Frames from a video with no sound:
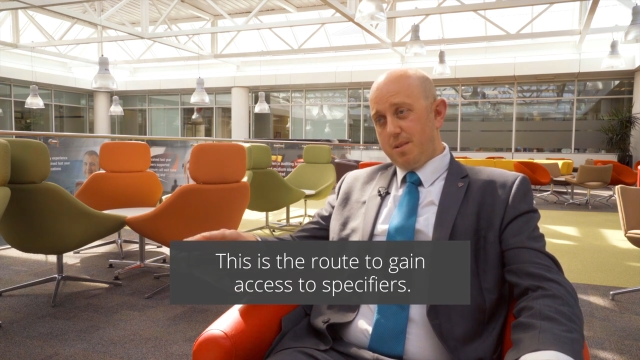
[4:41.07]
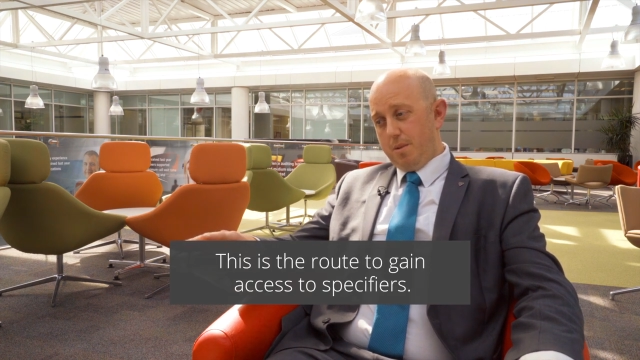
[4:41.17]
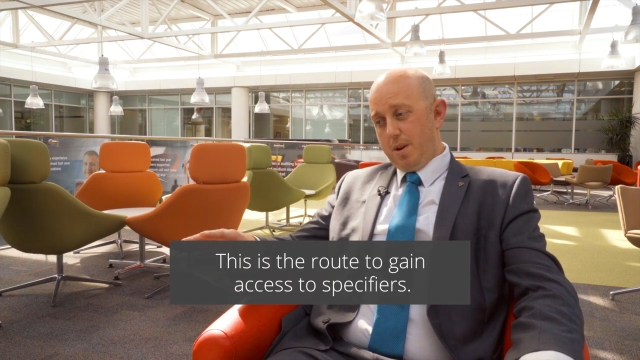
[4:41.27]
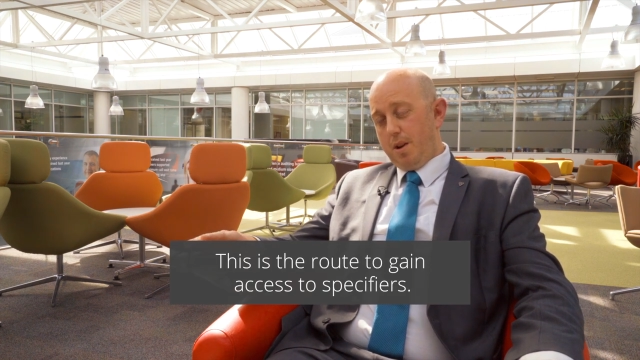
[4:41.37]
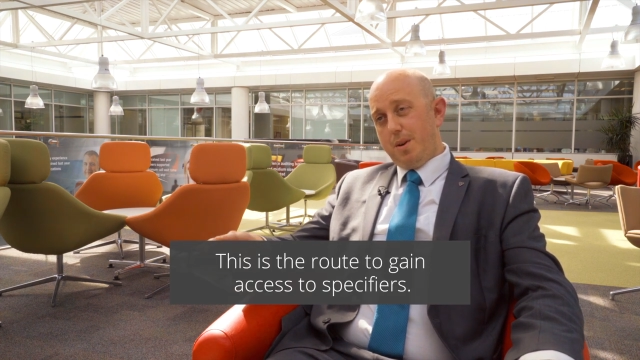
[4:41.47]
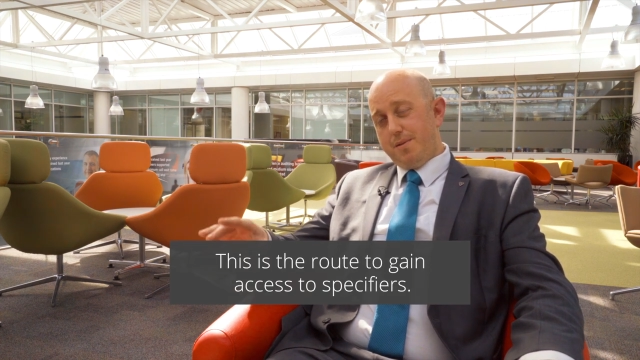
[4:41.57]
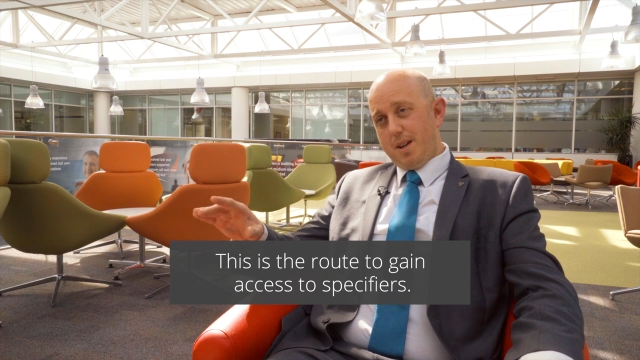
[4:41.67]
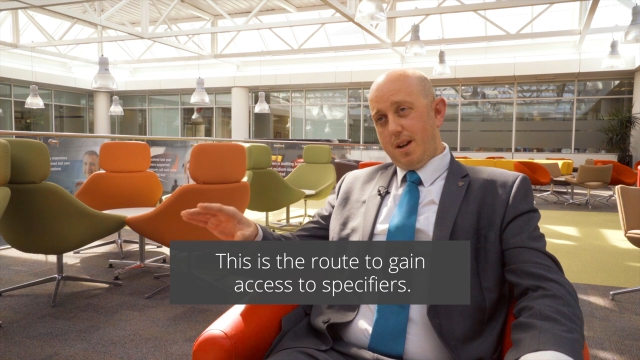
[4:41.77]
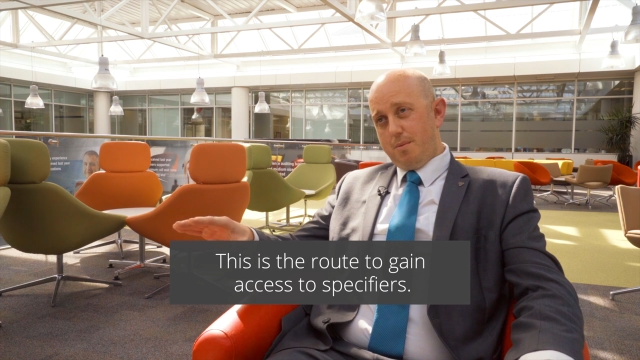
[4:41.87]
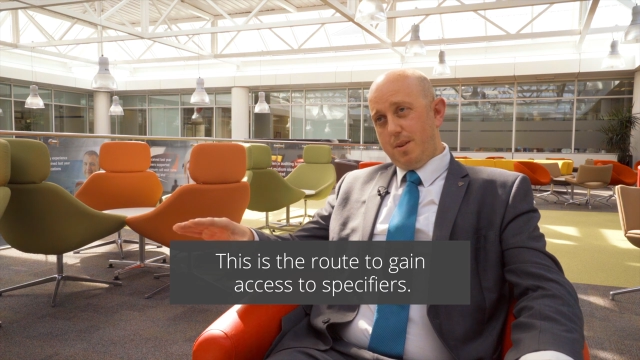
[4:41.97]
The work we've
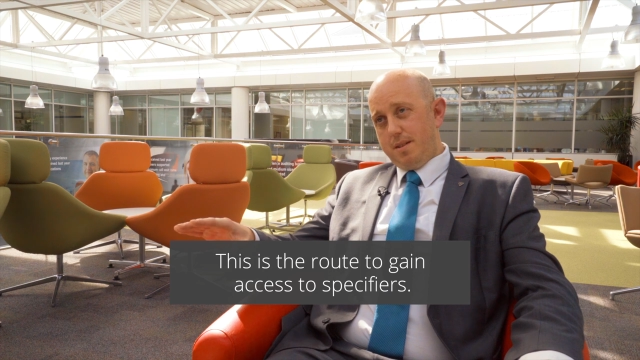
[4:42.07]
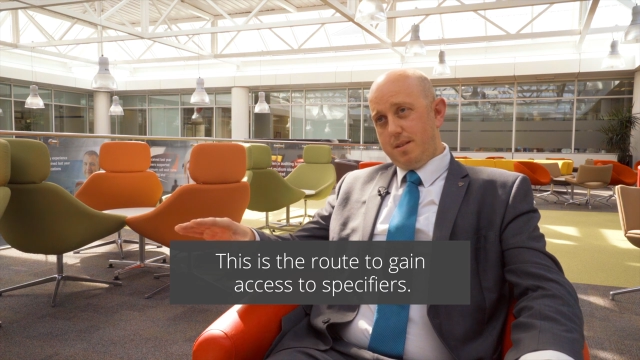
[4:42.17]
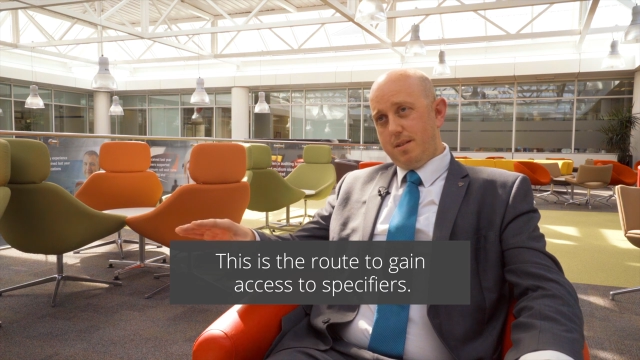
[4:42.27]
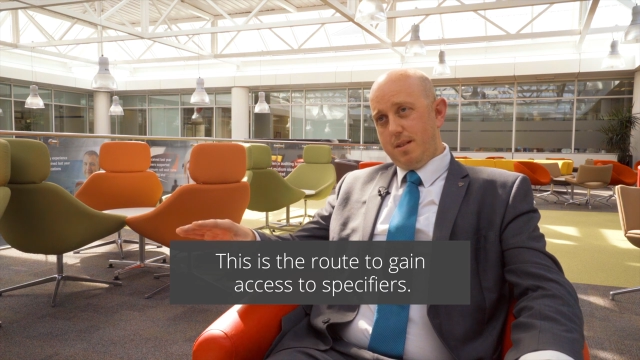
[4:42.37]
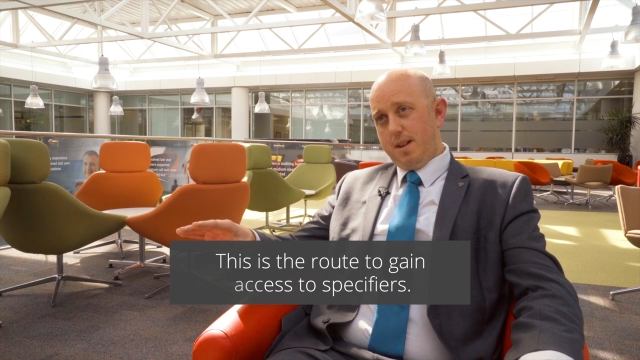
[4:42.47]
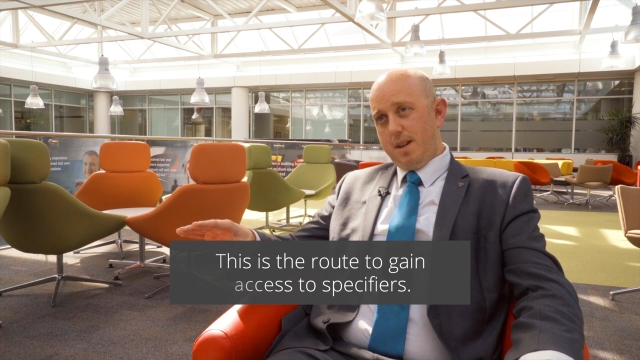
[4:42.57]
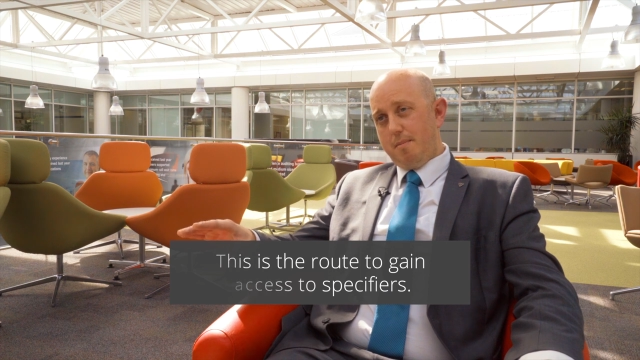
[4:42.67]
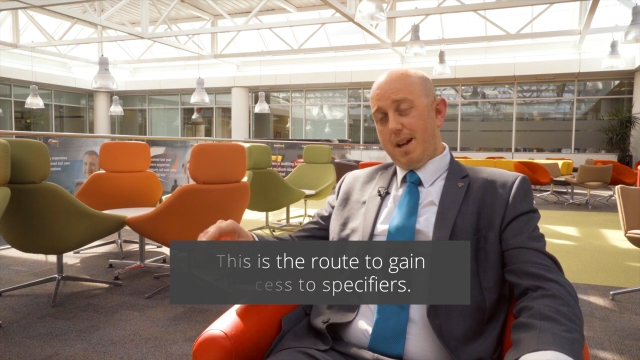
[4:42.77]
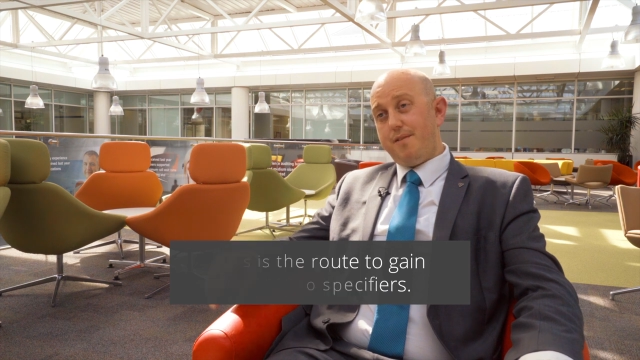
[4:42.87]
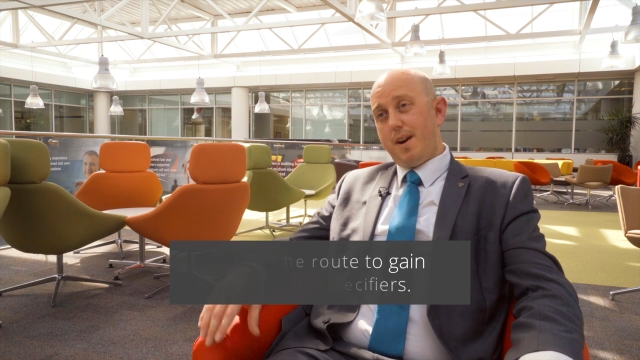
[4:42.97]
done with the
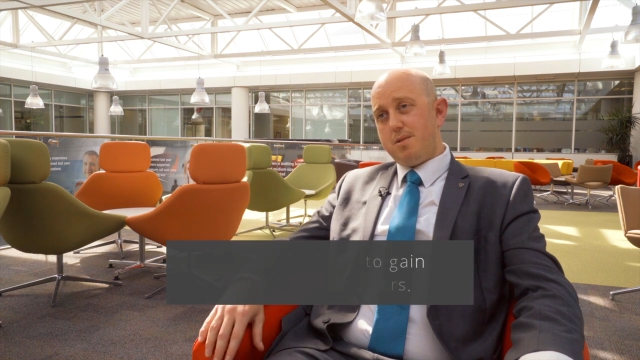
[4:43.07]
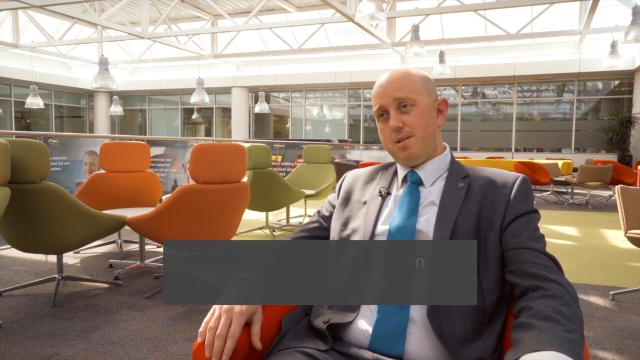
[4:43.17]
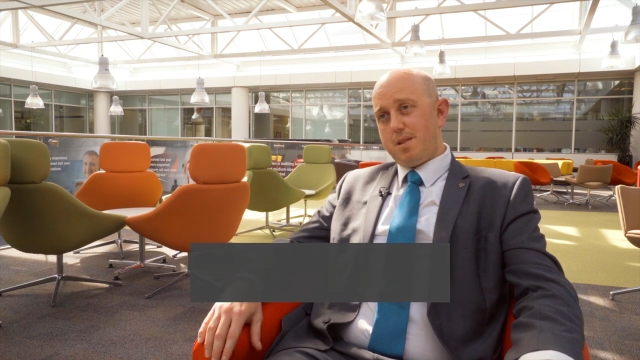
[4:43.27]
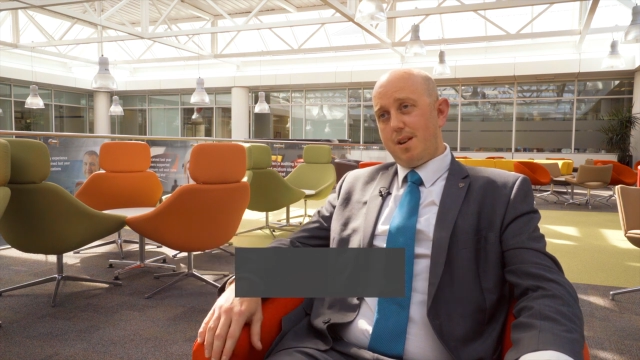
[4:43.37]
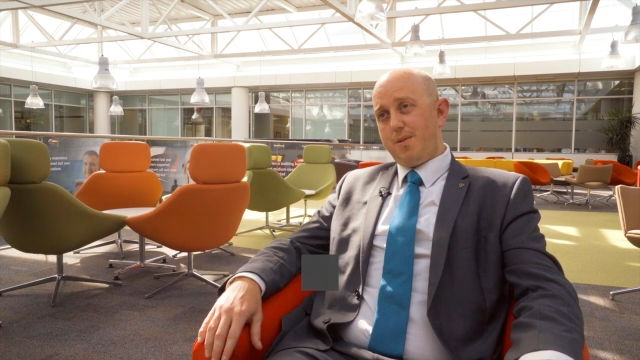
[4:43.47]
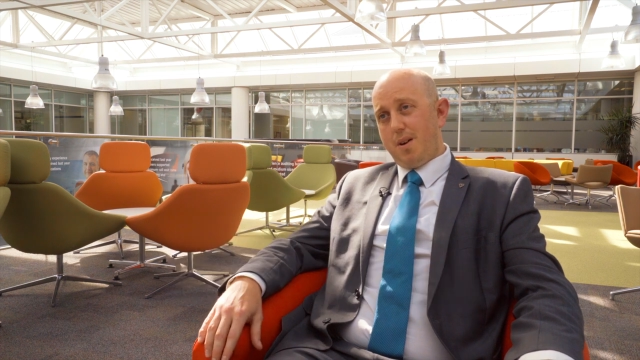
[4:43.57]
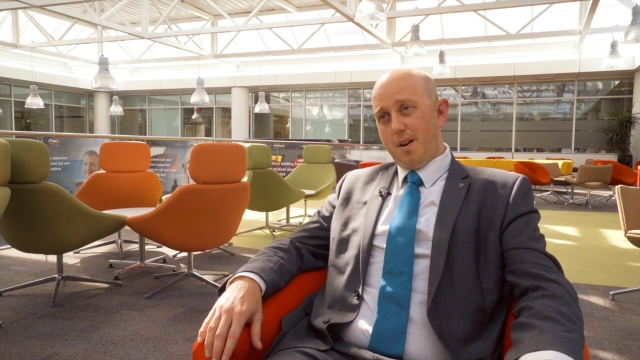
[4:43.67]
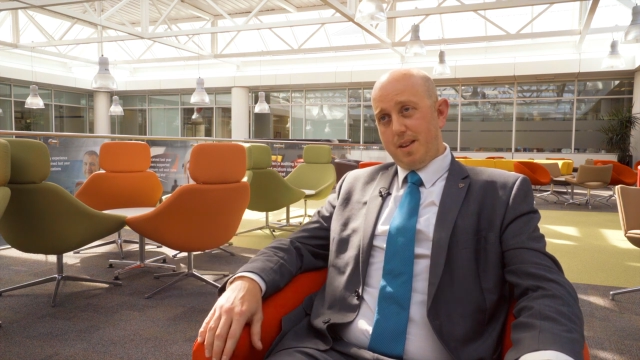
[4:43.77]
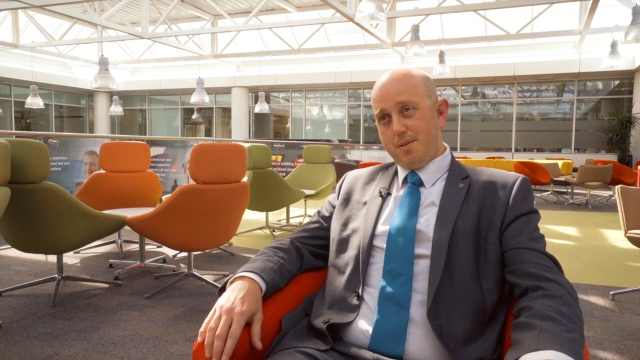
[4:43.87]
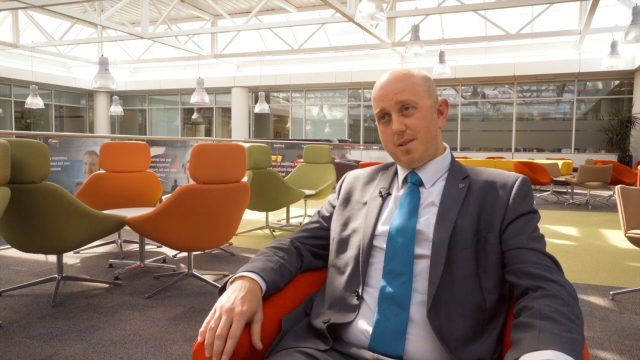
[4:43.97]
manufacturers so
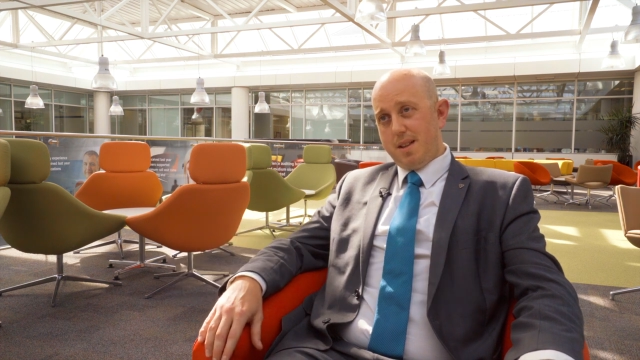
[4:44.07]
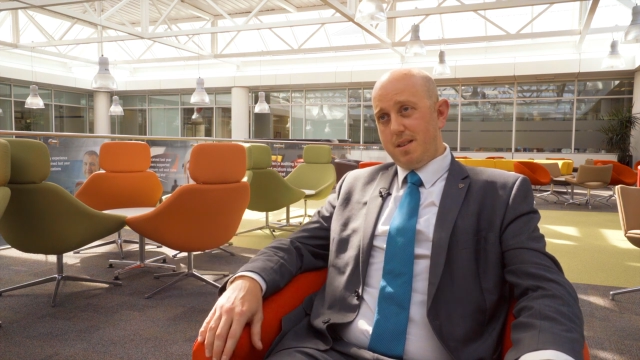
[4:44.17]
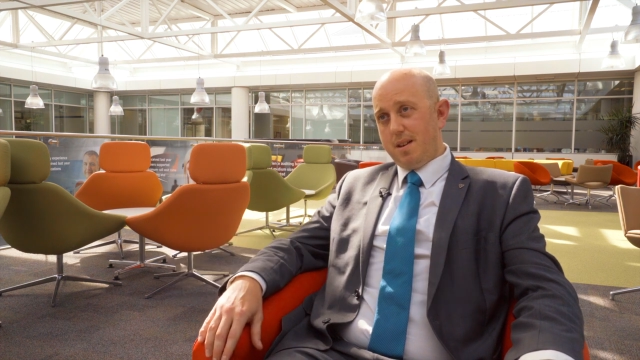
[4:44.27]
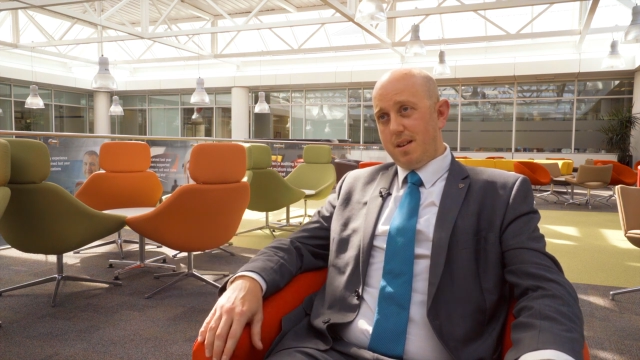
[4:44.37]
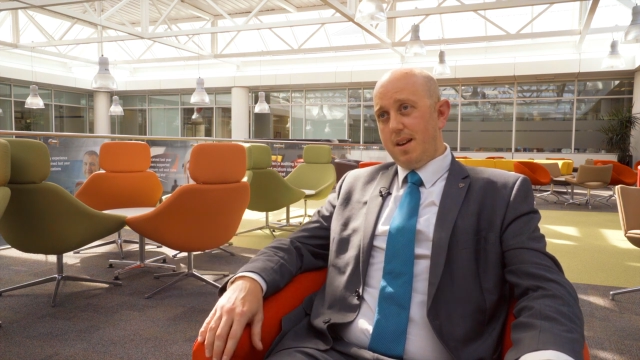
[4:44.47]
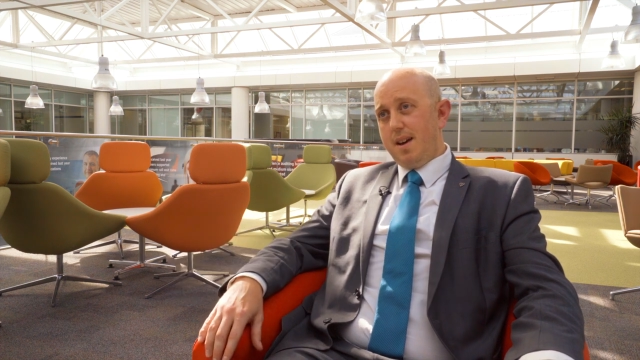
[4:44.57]
far, they've said that